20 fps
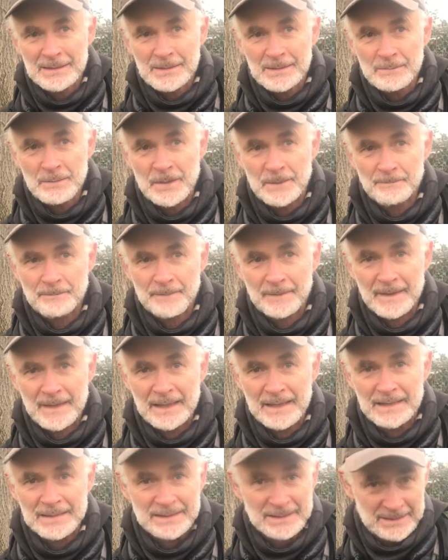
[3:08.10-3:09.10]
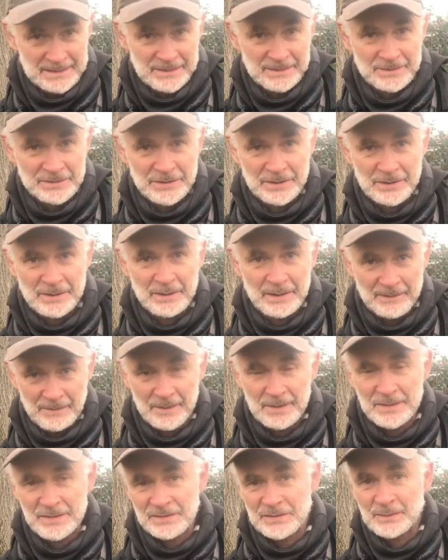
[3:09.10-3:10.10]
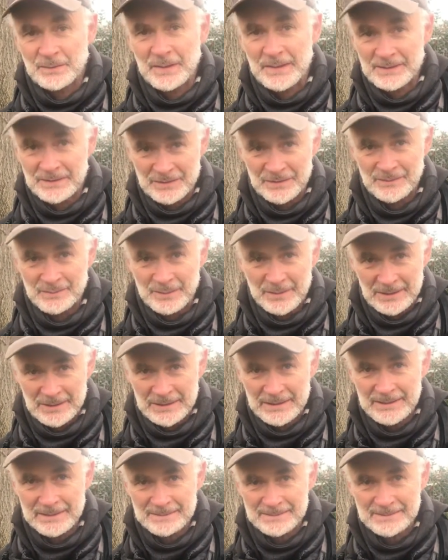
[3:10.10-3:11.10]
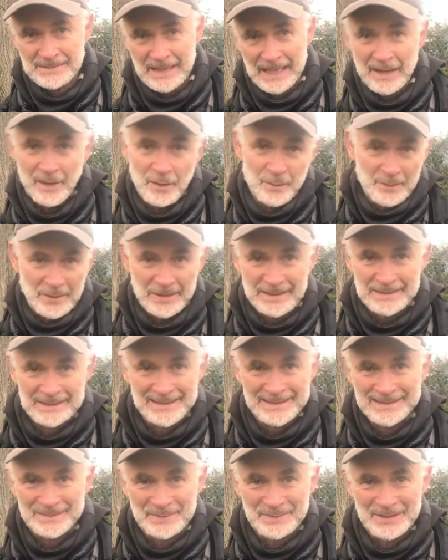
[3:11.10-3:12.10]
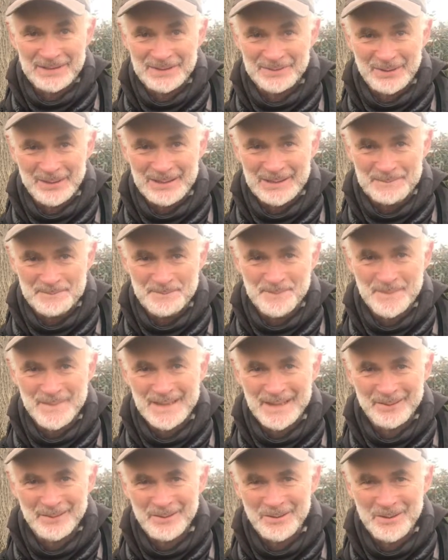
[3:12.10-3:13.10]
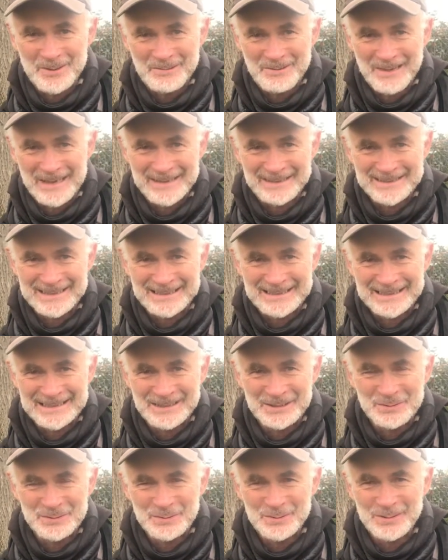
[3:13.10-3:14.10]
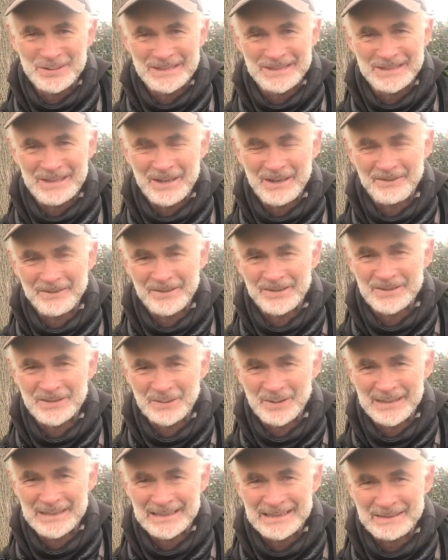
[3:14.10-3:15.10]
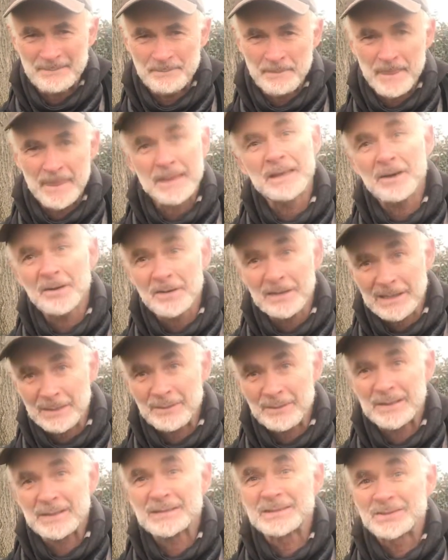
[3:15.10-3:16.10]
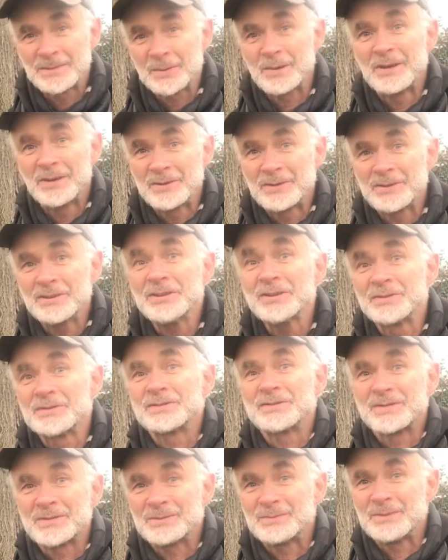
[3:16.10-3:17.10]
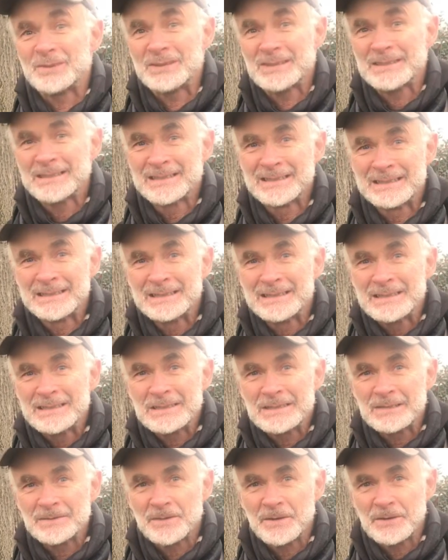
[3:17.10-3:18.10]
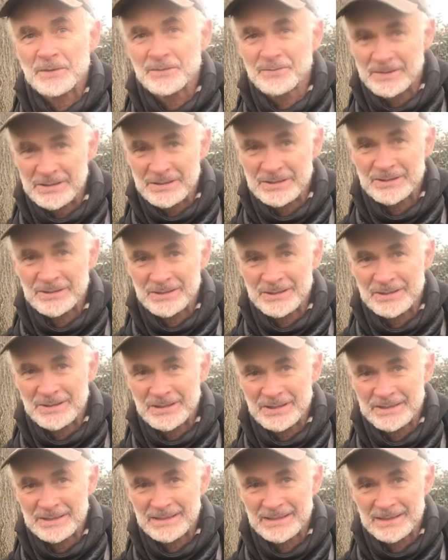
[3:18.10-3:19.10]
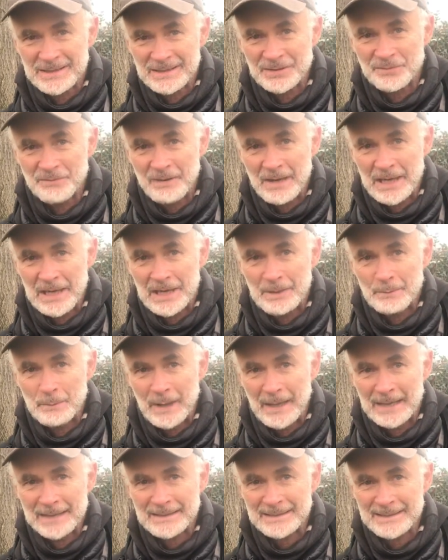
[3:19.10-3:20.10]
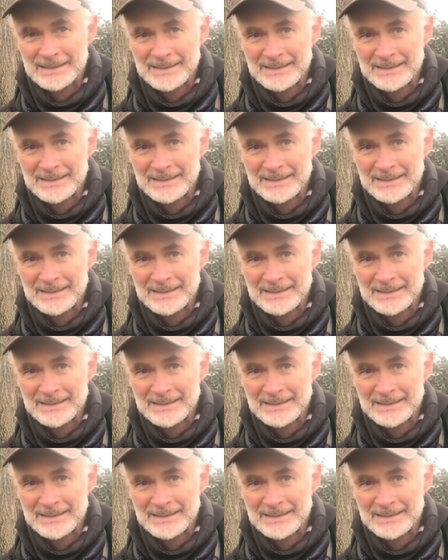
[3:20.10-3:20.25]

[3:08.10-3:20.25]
But HS2, as you know, have large amounts of money, our money, taxpayers' money, to throw around and use in various ways. Arguably this is quite a good use of the money to fund research into this rare bat.